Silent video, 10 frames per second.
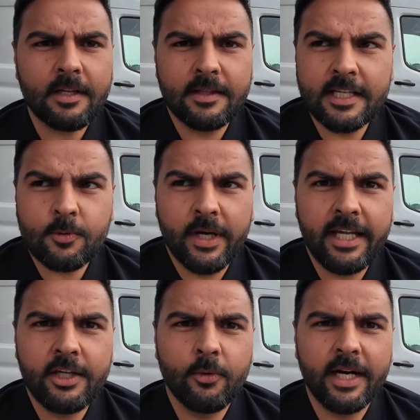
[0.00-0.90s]
this way,
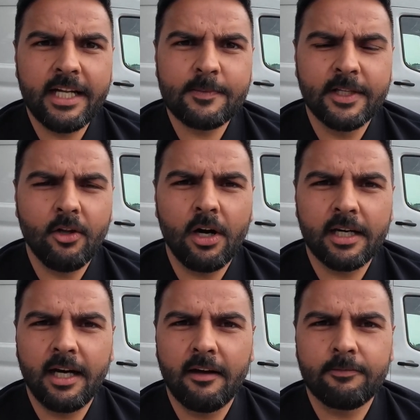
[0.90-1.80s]
you know what, it's been long
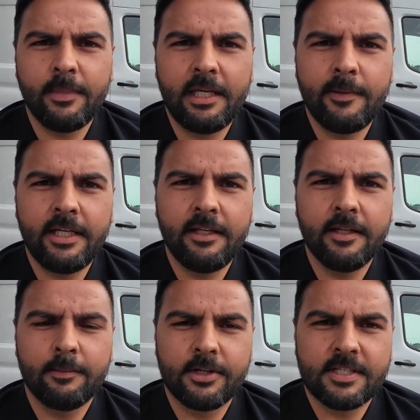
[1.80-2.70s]
enough, maybe
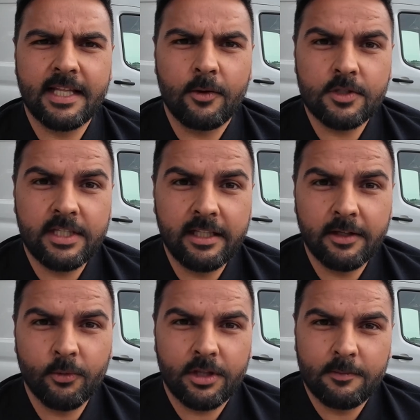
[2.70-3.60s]
the person that was
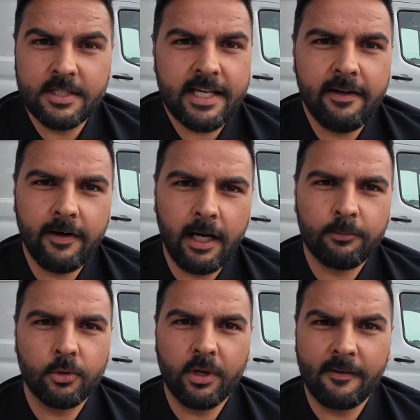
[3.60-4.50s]
dealing with them just gave
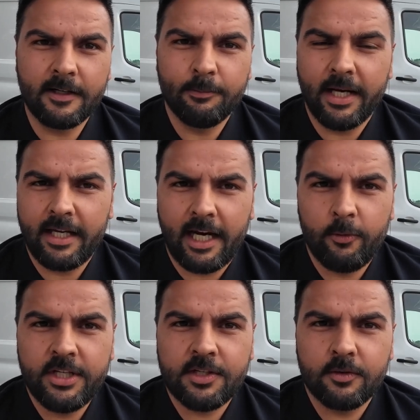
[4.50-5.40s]
up or whatever, but I
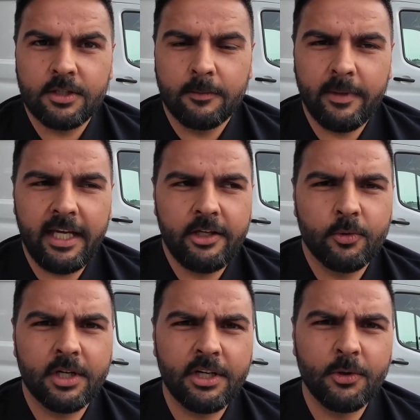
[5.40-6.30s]
reached out to them. Hey, you
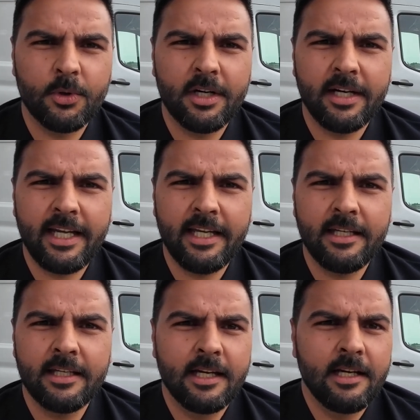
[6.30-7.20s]
know what, you
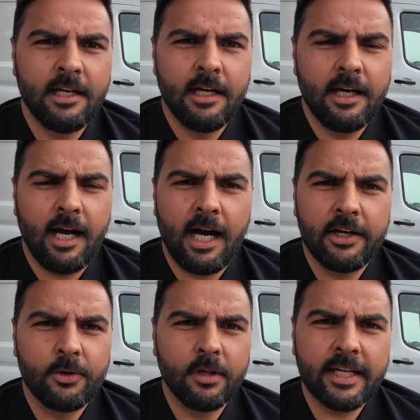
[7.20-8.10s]

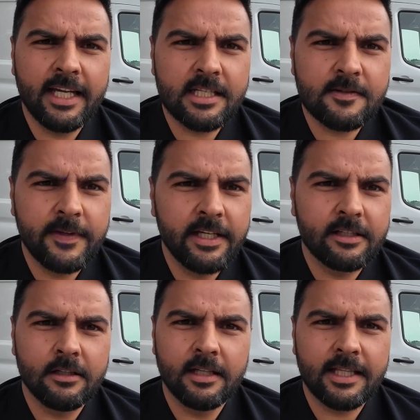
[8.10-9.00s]
were looking at this
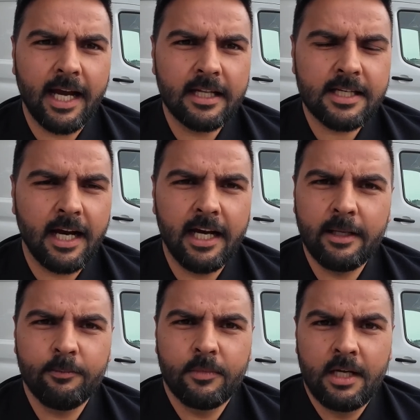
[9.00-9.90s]
vehicle at that
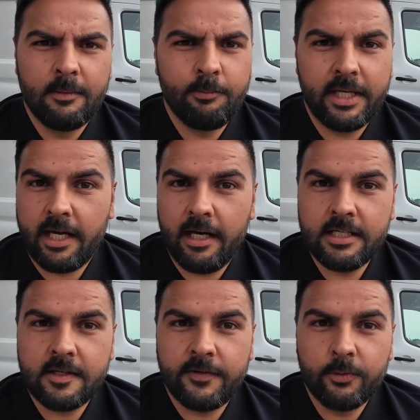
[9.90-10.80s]
time,
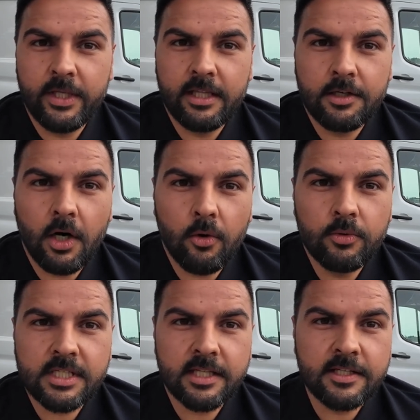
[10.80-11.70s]
because if you read the
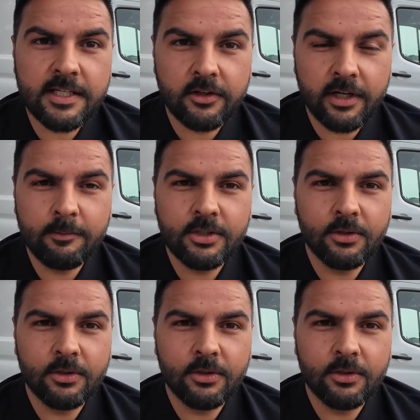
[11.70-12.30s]
notes in the CRM